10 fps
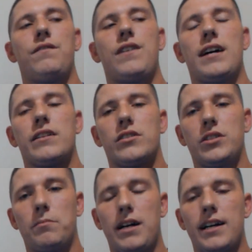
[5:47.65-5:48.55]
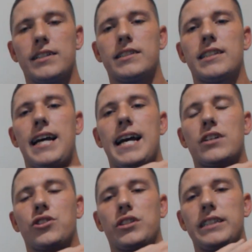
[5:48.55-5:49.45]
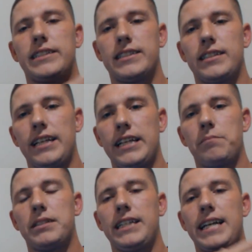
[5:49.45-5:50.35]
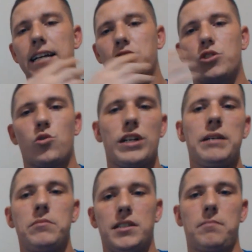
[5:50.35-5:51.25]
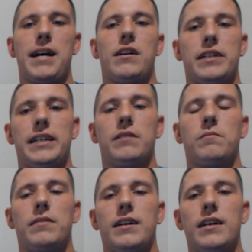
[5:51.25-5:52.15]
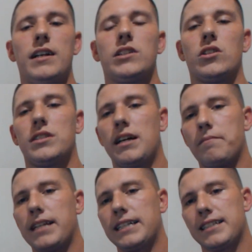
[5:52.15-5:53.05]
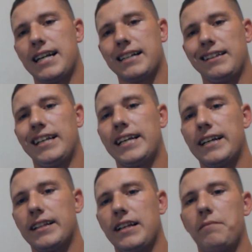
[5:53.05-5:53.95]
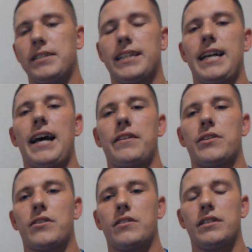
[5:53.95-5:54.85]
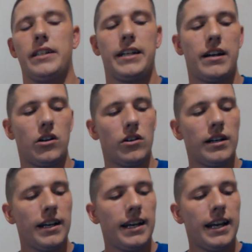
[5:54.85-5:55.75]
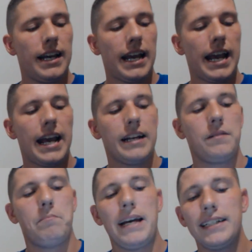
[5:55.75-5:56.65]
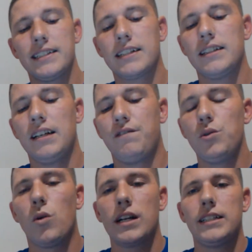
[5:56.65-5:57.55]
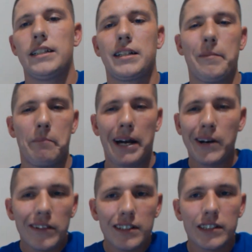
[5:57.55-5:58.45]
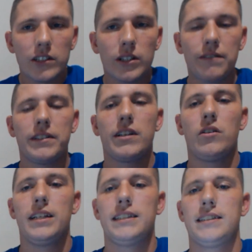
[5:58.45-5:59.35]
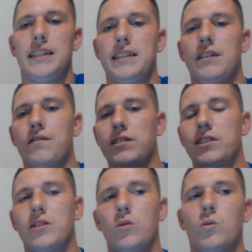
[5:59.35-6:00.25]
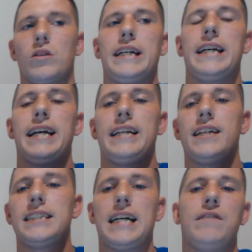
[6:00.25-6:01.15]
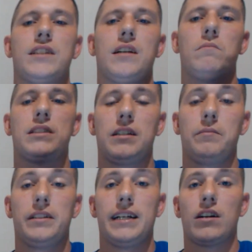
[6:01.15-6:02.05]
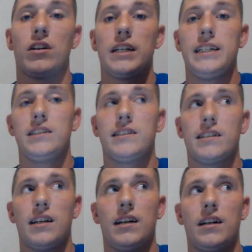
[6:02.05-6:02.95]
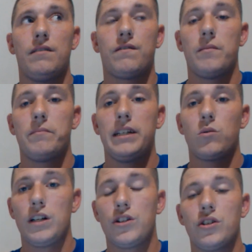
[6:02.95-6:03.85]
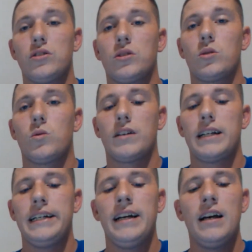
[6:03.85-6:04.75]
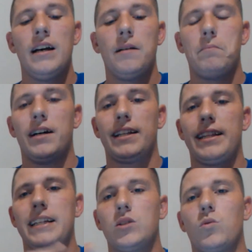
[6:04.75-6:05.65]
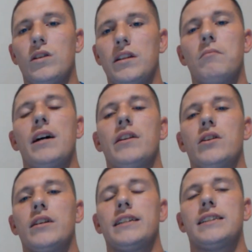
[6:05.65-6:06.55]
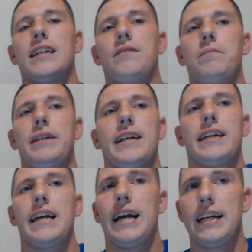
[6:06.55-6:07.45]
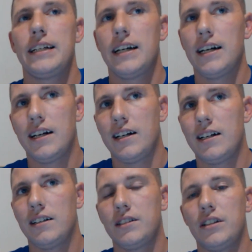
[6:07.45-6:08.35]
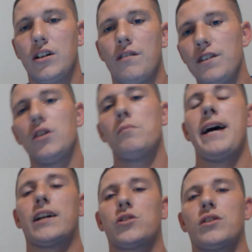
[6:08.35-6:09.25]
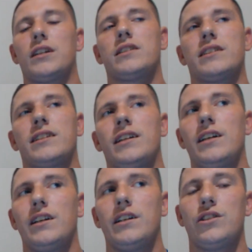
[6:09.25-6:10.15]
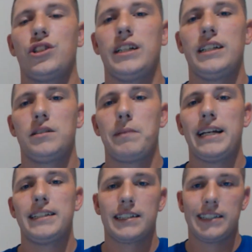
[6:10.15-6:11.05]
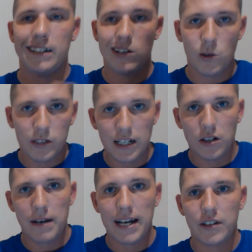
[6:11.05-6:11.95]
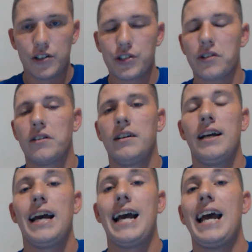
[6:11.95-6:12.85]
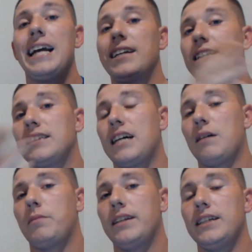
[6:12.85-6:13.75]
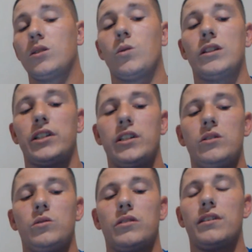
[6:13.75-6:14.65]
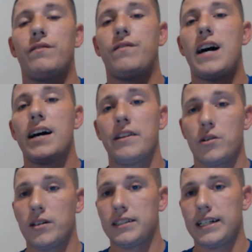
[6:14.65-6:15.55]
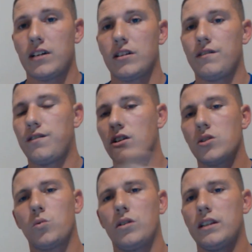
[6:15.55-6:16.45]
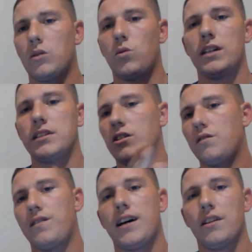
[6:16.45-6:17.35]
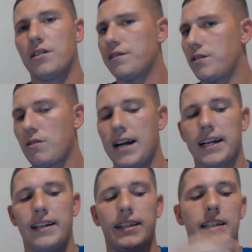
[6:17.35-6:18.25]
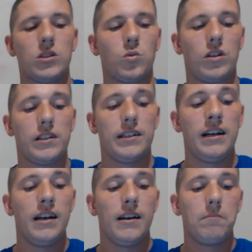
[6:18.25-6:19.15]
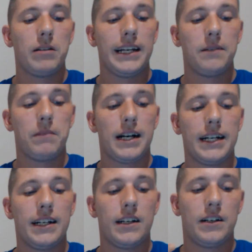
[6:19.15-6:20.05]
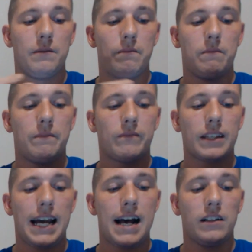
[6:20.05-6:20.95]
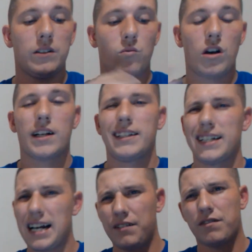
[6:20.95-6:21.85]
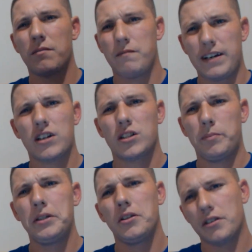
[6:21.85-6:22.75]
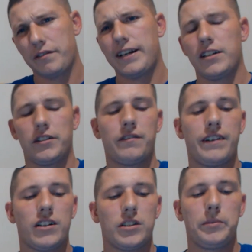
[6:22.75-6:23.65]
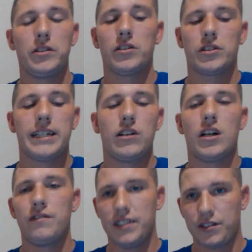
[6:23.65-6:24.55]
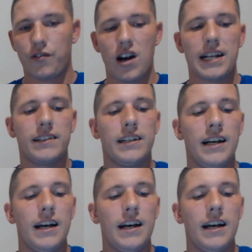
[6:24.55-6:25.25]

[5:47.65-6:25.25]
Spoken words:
Father Tomas actually sleeps, he has dreams about him. So something's like linking them together. And basically, if you wanted to compare the two, even though this is a different story, it does have some similarities from the original story. But this one, the mother, instead of being a film actress, she's basically a hotel manager. And on top of this one too, the father is there. In the first one, there was no father for Reagan. This one, played by Alan Ruck, the guy from Ferris Bueller's Day Off, his friend.